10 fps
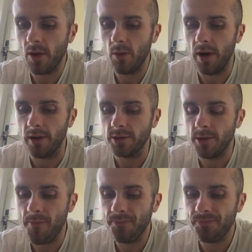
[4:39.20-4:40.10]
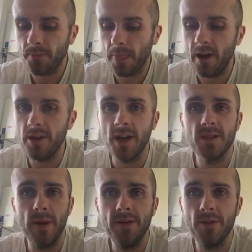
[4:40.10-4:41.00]
What else? Yeah, I
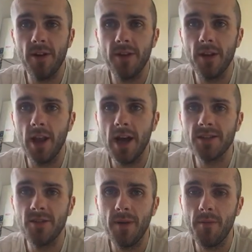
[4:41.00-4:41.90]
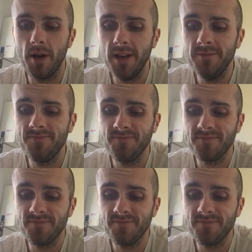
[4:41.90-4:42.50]
spent the last of my money,